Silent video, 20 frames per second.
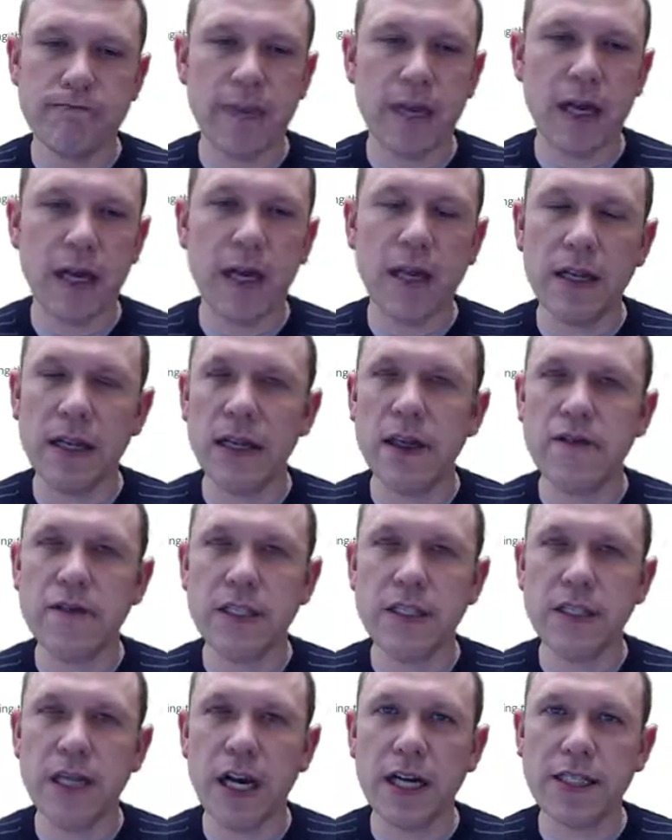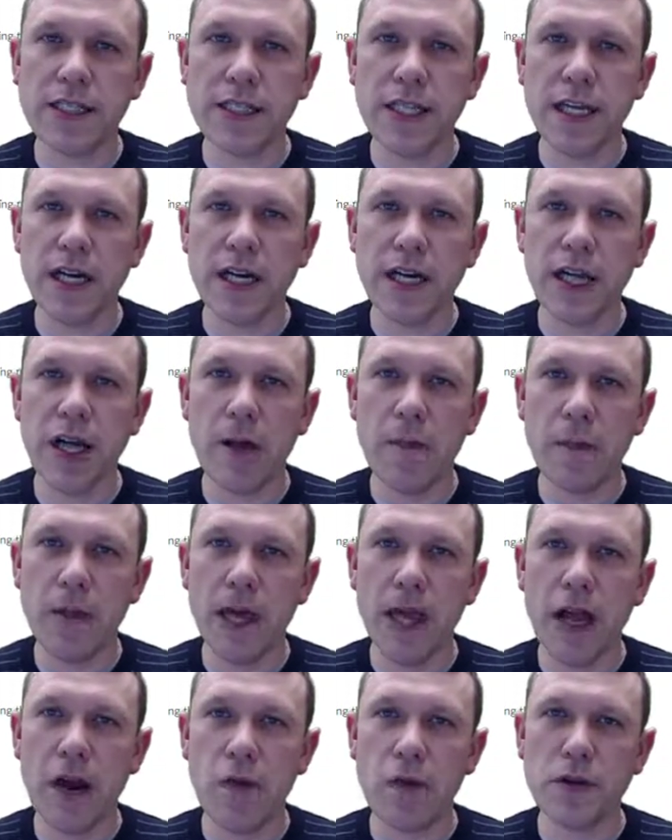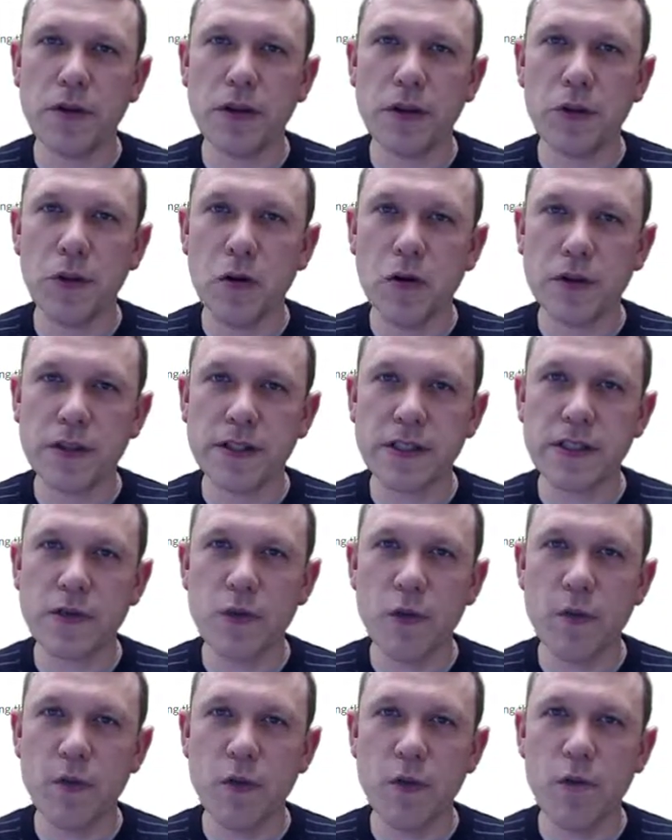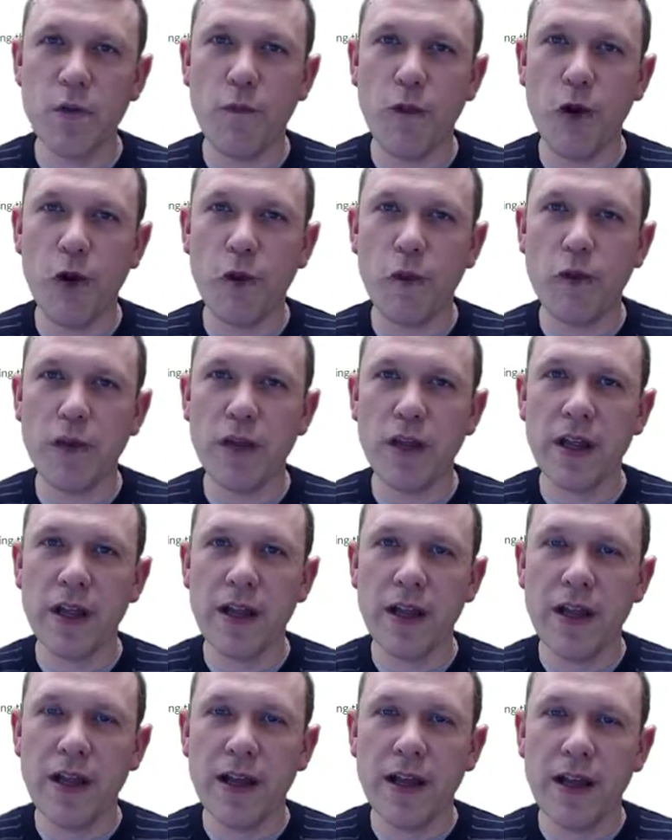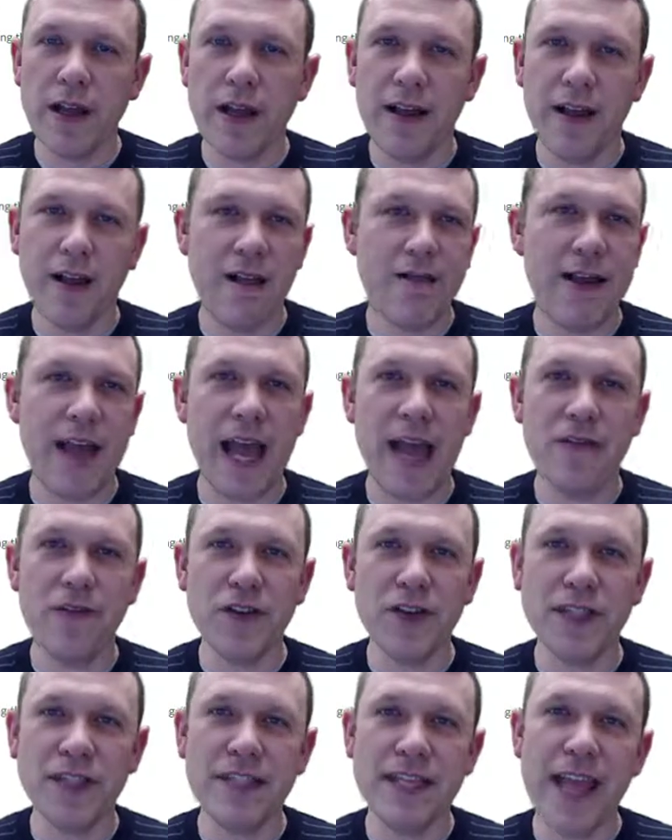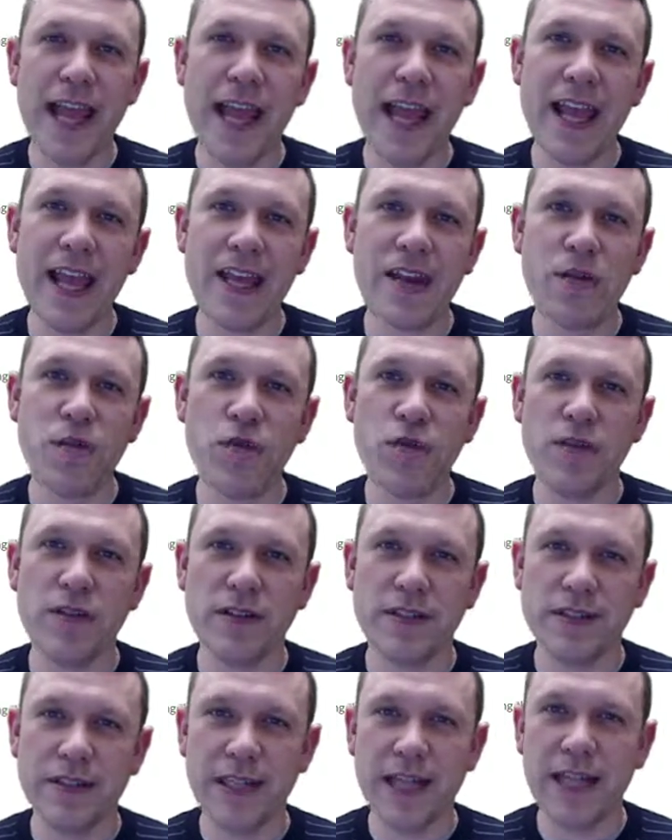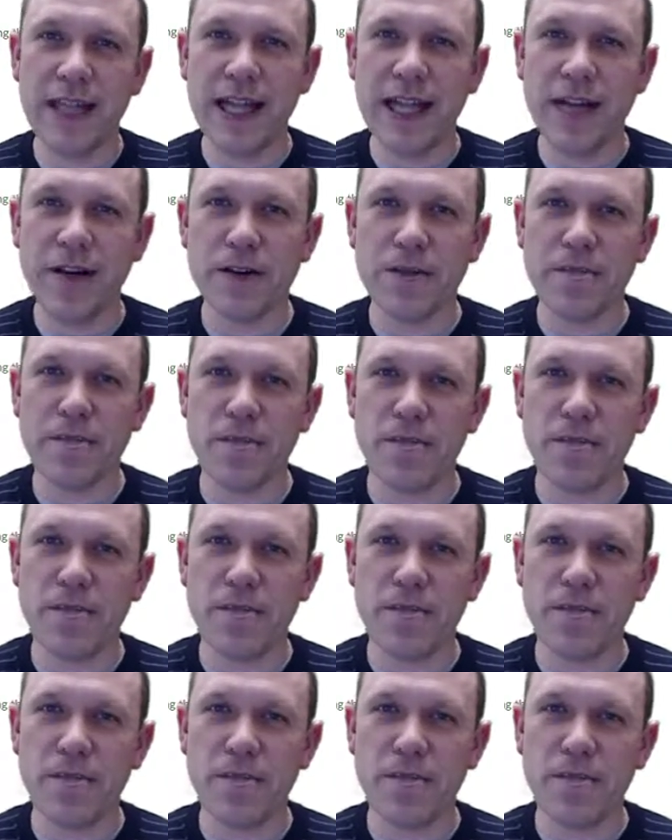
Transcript: I'd love to talk to you and help you out with the course as we move forward. Uh, have a good day and we'll see you later.